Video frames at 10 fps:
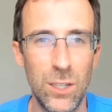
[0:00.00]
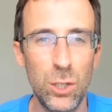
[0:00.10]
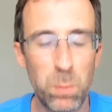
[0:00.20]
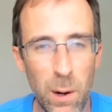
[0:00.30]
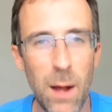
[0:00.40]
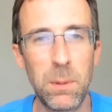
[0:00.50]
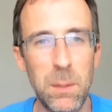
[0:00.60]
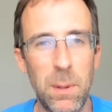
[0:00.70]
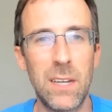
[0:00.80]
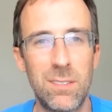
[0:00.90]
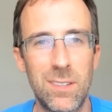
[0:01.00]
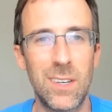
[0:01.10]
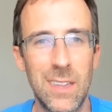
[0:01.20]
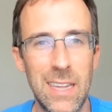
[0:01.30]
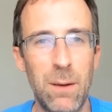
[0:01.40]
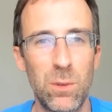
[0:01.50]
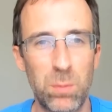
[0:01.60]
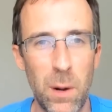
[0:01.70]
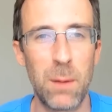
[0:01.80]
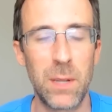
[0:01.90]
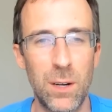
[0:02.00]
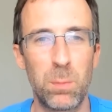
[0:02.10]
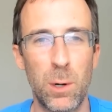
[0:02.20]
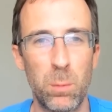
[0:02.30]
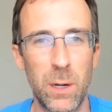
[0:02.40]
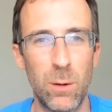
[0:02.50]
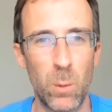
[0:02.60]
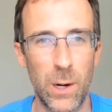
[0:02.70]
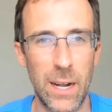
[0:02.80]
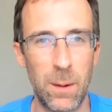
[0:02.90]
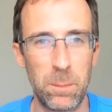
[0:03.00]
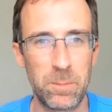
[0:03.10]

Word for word: You probably paced, that was probably an appropriate workout.